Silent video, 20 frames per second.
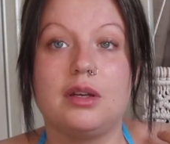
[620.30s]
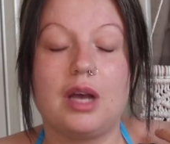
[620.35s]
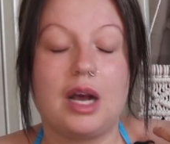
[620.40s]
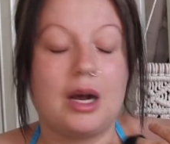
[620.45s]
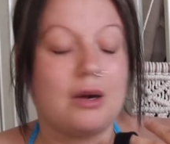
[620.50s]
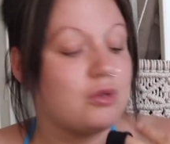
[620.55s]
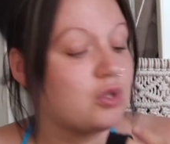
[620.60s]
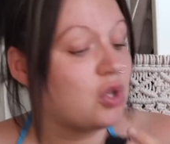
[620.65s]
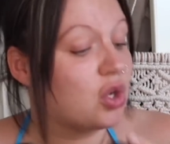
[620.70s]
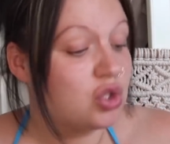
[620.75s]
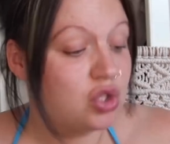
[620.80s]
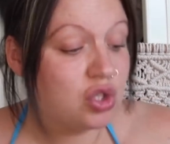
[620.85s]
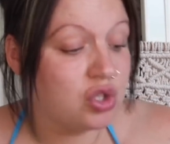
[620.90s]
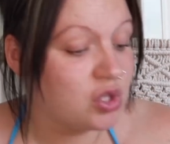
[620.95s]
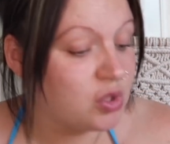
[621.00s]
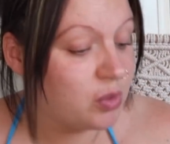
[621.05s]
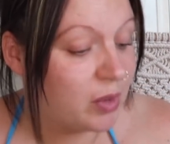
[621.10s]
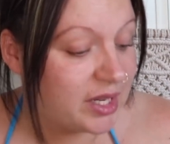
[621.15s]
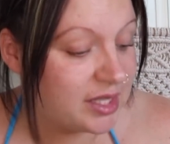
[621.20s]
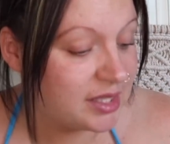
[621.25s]
I was hot and
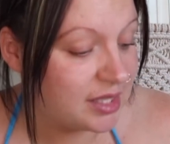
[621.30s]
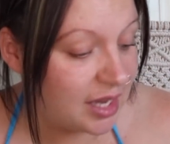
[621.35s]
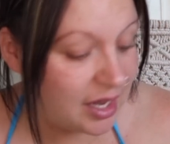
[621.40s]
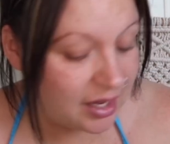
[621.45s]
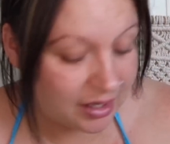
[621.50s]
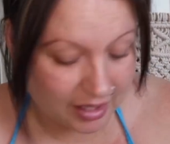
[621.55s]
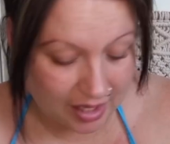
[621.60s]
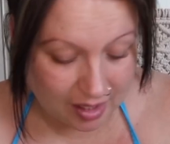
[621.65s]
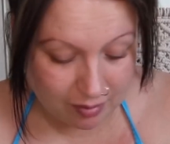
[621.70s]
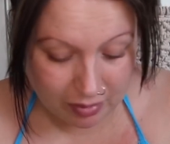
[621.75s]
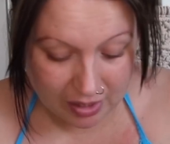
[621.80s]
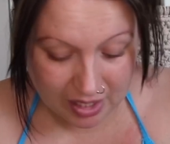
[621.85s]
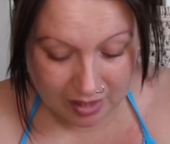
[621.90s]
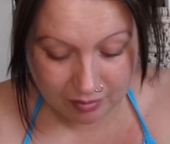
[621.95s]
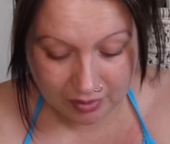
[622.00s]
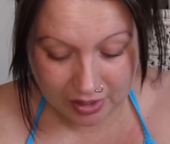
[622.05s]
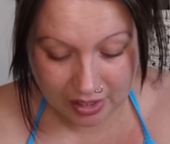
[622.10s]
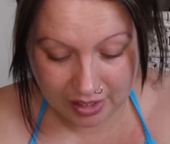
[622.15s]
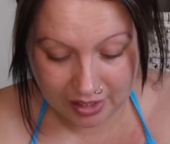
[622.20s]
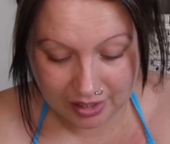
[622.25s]
sweaty, okay, blame
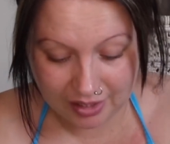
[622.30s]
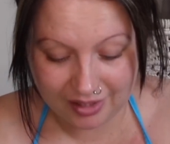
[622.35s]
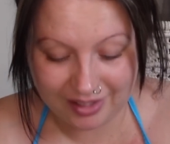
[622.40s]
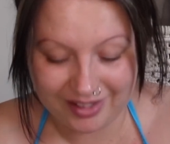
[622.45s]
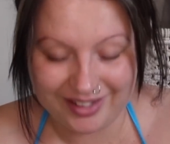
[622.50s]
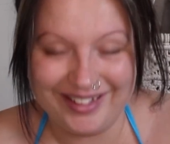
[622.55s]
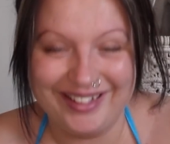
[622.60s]
the heat.